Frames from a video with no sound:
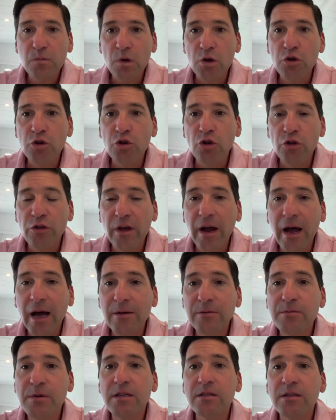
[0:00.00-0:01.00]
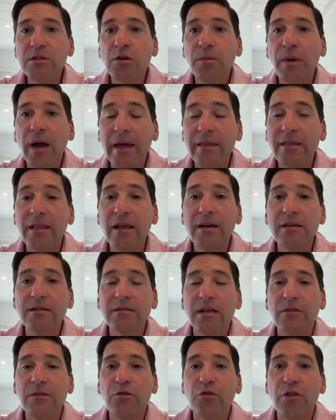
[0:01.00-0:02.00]
there has been some headlines
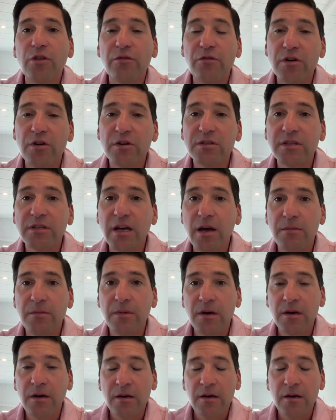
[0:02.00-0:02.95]
that for the first time